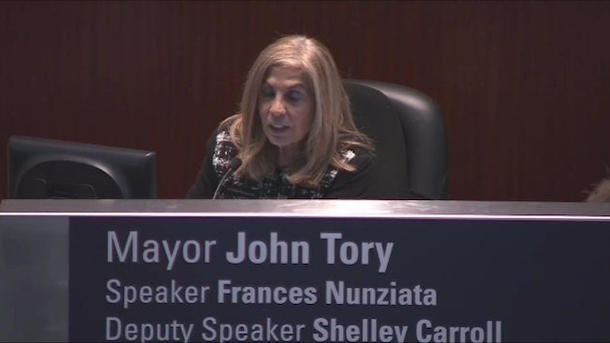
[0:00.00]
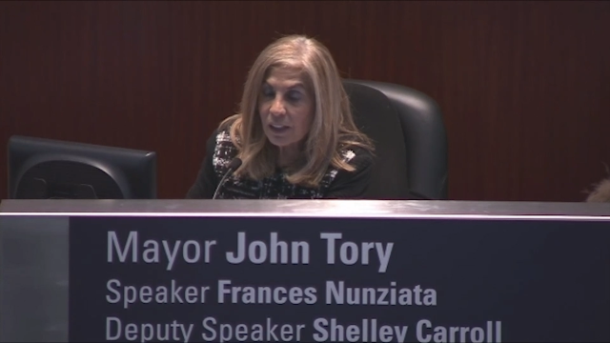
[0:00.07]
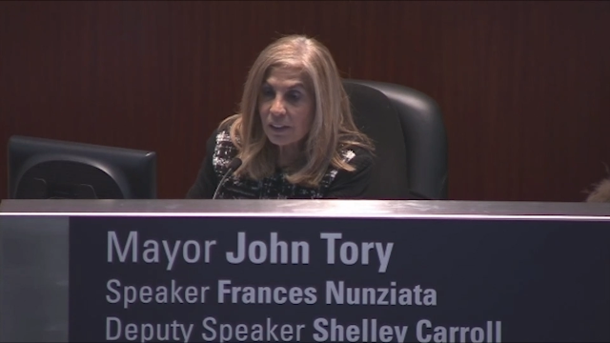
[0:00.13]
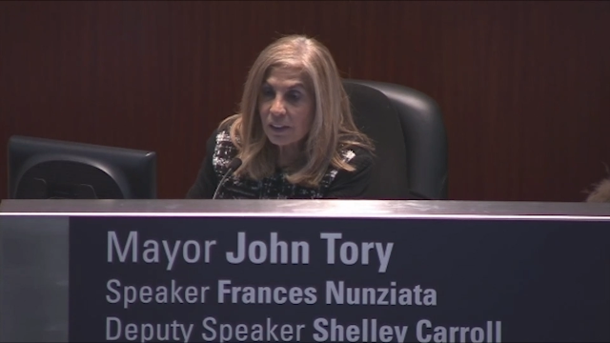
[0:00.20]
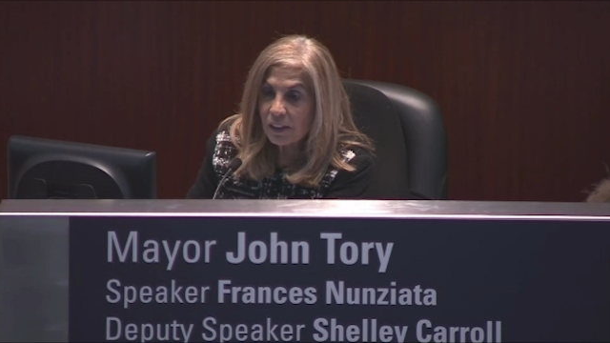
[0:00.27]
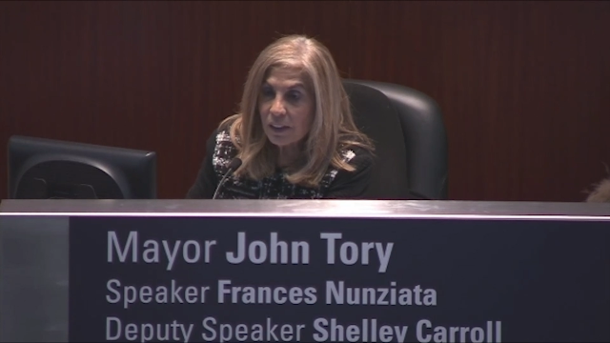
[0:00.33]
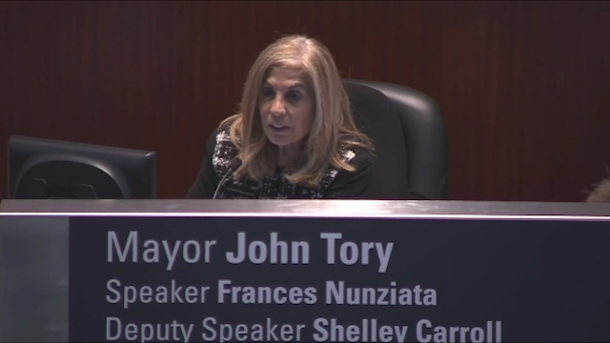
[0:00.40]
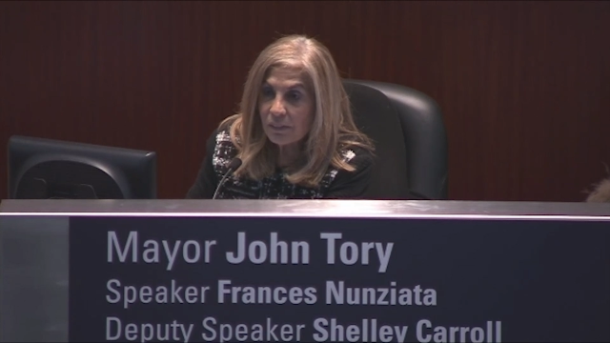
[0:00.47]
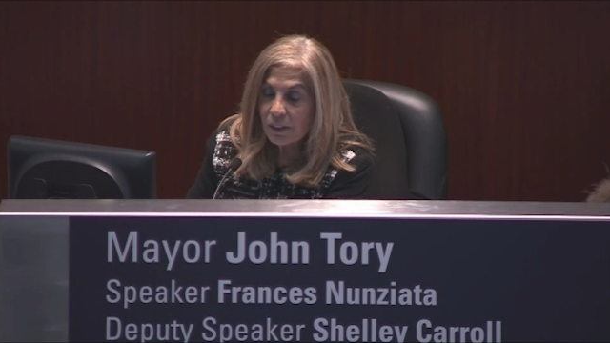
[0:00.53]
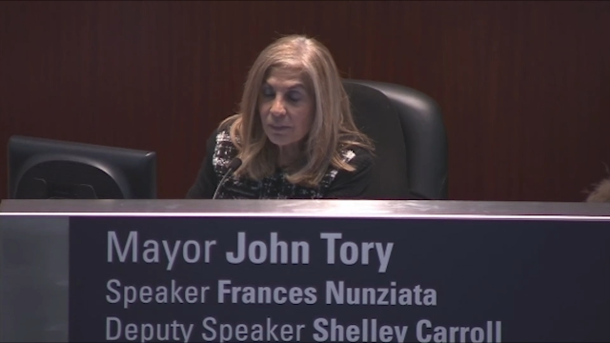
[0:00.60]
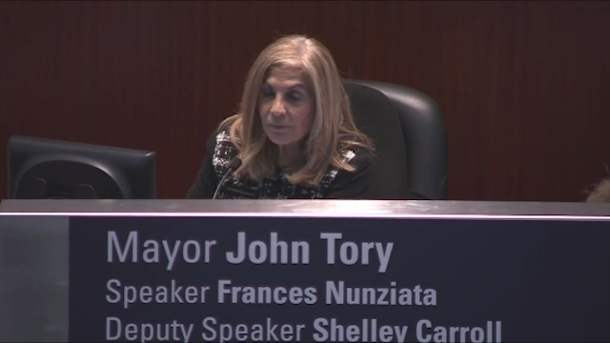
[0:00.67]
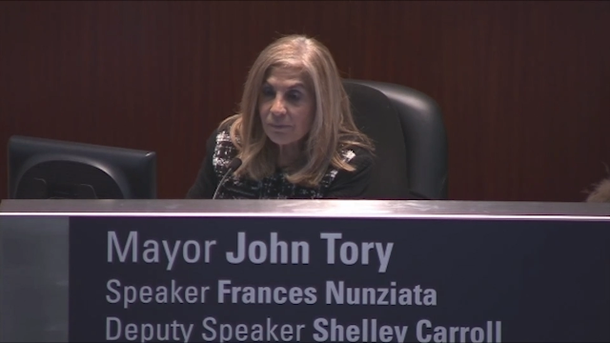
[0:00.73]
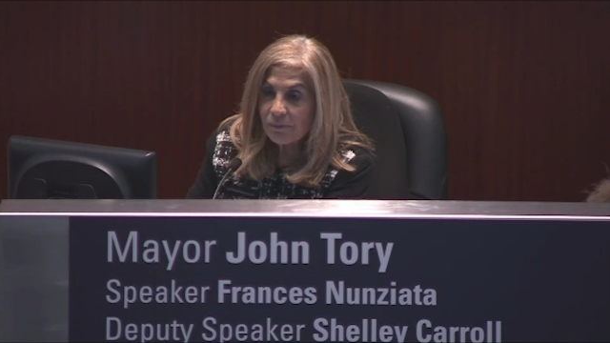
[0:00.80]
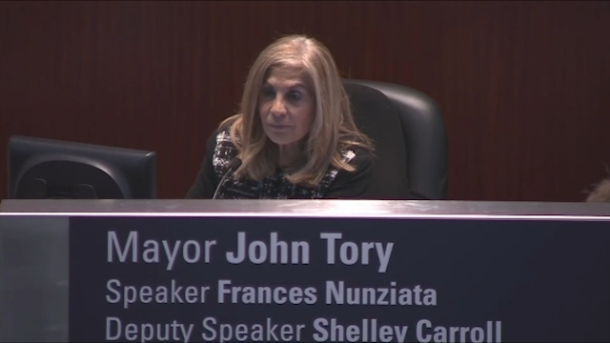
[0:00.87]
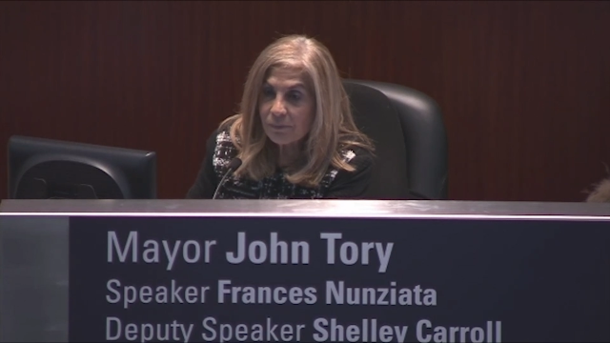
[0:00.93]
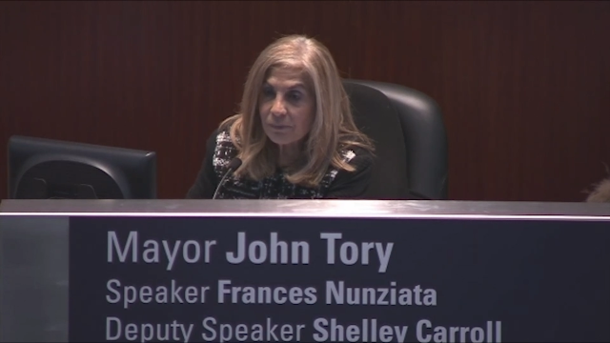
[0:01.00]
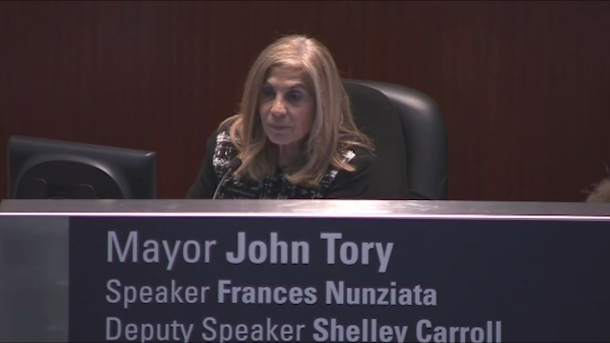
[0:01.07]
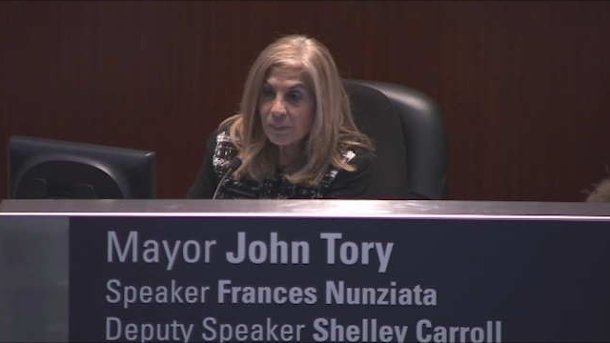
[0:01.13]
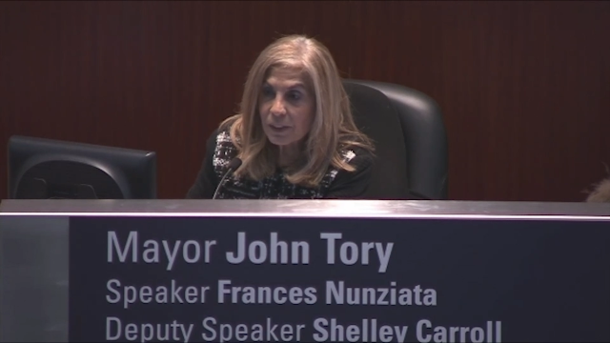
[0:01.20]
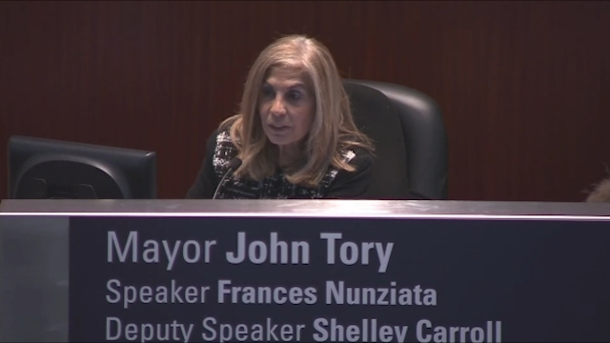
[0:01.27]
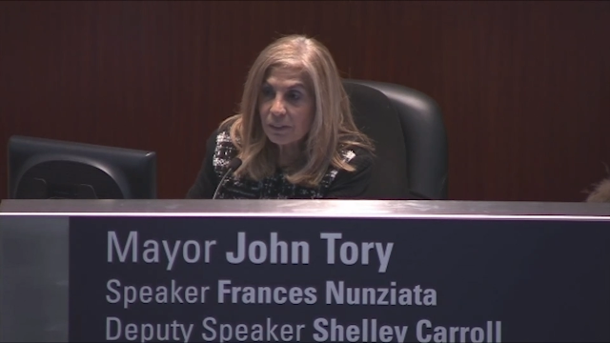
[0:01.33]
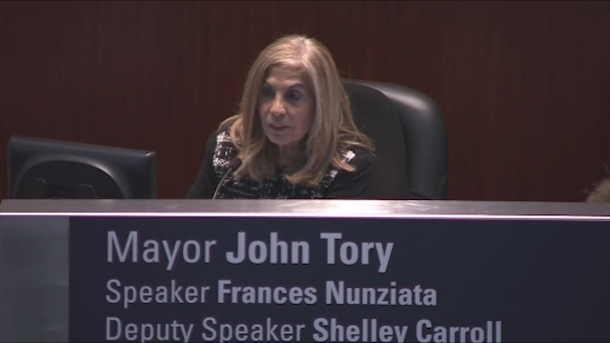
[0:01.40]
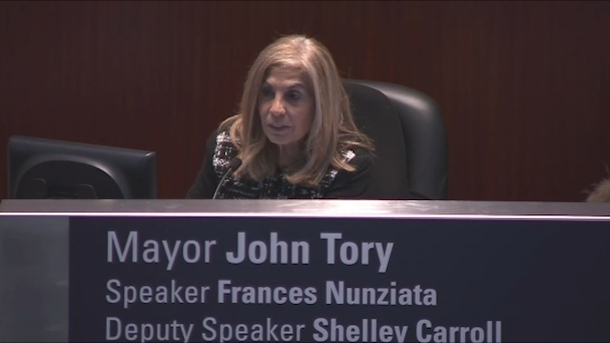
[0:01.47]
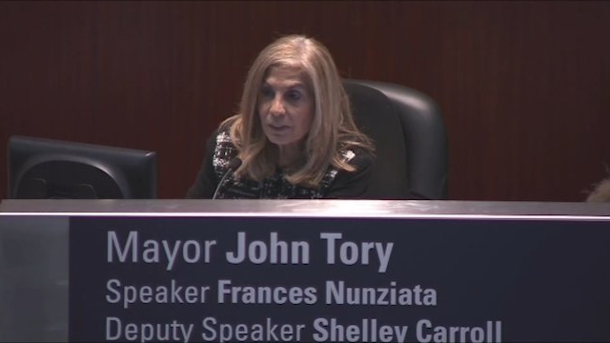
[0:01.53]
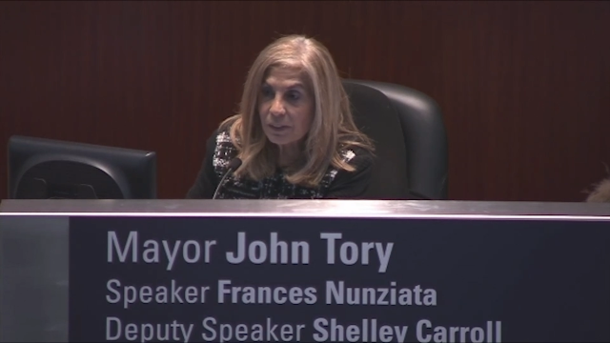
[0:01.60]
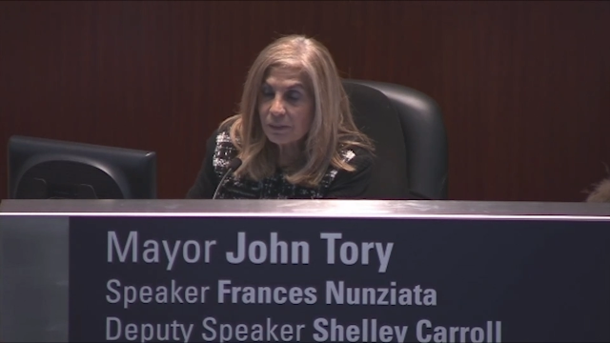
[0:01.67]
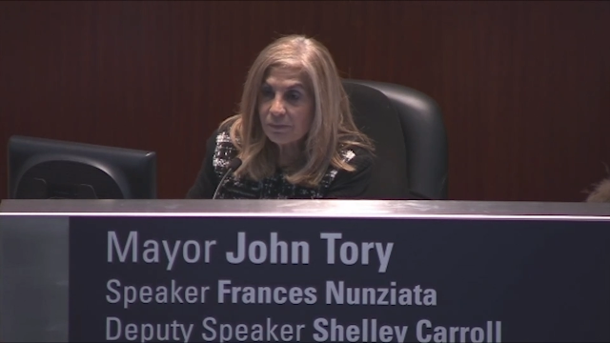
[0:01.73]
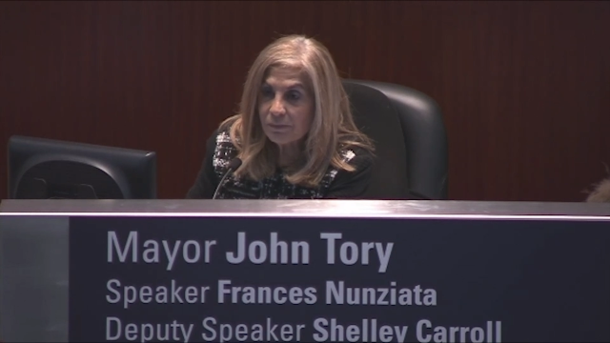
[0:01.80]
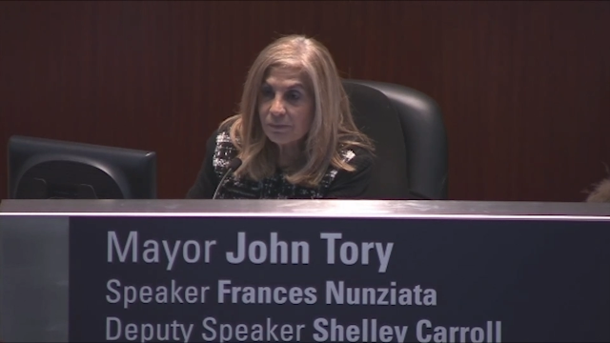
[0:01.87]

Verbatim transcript: If council wants me to leave over this,